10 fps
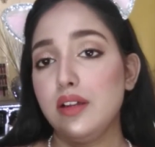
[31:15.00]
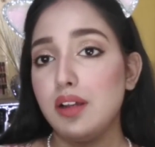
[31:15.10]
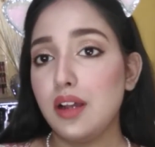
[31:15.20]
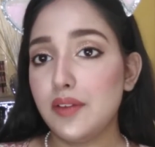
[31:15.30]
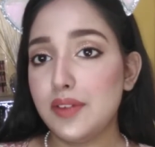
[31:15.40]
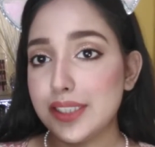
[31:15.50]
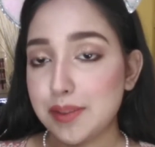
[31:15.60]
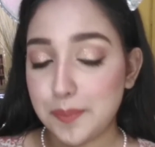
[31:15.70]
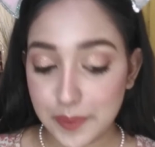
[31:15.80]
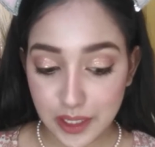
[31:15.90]
I will
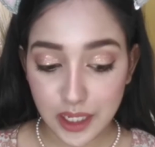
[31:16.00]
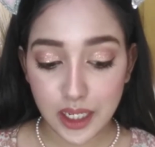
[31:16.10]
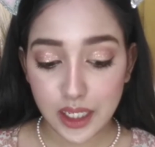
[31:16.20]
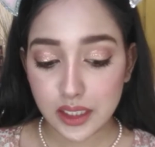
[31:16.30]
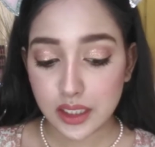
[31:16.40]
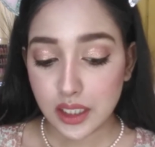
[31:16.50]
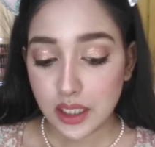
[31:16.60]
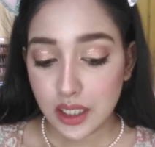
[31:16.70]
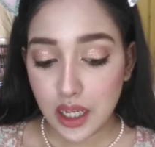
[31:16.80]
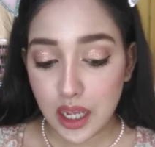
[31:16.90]
spray it,
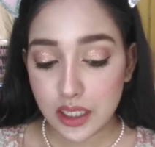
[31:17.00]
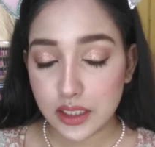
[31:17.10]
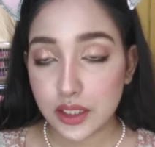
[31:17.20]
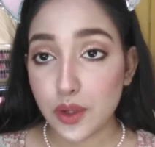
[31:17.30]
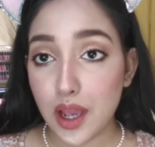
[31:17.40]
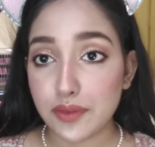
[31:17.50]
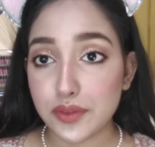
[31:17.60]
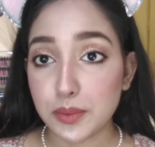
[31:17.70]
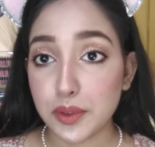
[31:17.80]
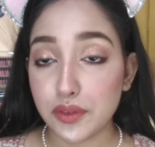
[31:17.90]
and you have
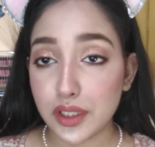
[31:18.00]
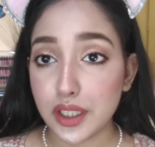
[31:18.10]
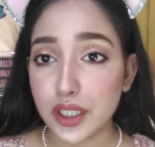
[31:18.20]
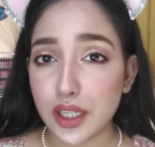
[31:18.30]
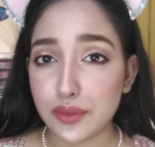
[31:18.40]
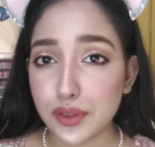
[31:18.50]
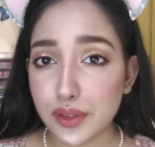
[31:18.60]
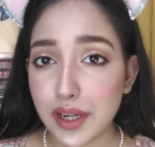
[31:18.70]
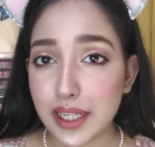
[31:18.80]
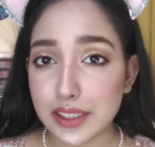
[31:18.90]
to be very
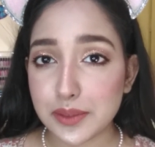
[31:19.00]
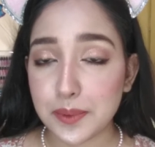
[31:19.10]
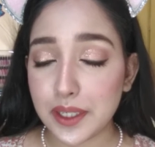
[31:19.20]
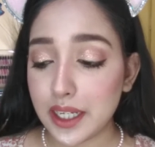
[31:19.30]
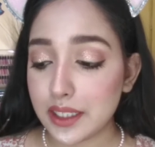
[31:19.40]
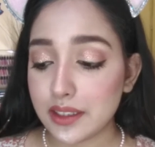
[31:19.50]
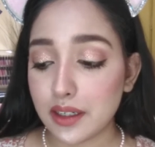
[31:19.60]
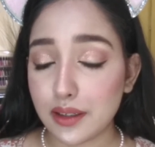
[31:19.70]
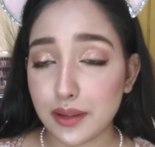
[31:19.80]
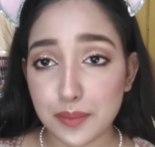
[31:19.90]
careful while spraying
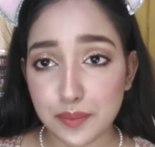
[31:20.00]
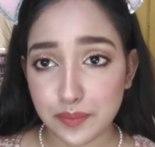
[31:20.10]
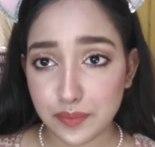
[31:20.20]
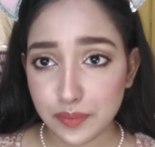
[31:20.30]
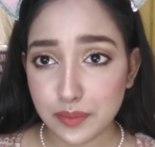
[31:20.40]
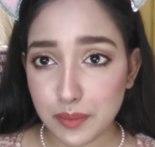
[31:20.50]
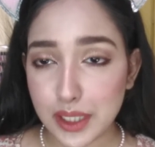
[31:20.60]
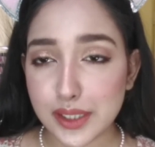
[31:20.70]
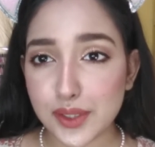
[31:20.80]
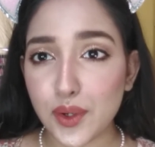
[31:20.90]
the
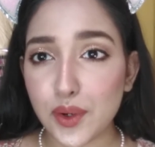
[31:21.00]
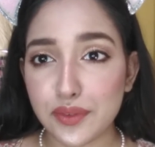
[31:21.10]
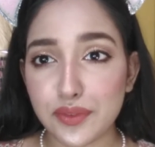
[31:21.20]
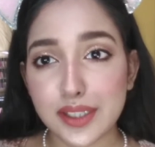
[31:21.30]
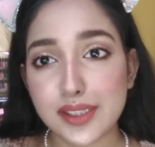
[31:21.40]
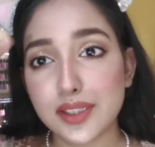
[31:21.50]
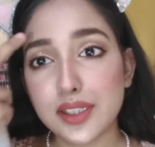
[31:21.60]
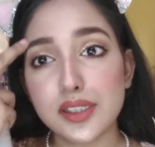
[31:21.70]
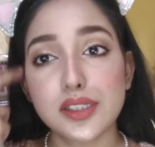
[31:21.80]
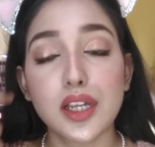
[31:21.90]
mist or
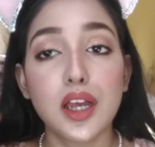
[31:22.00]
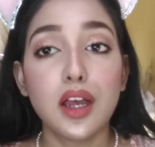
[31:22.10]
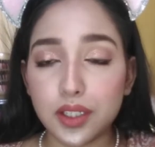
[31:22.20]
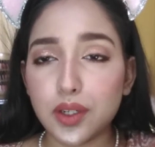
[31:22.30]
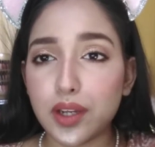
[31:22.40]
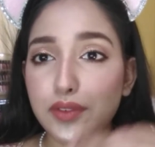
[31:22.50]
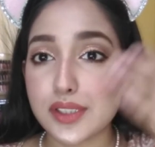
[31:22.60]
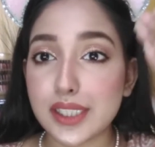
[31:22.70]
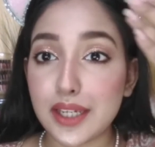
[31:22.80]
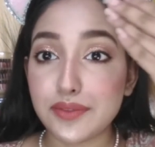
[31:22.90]
fixers. You have to
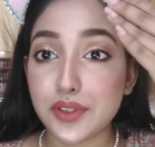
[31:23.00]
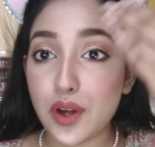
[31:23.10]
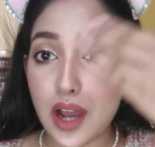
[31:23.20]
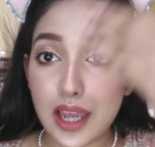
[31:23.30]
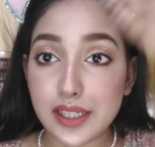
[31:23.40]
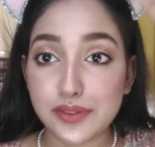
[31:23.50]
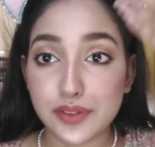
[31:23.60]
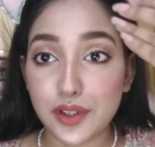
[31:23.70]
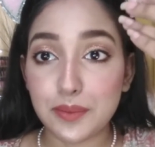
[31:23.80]
save your eyes from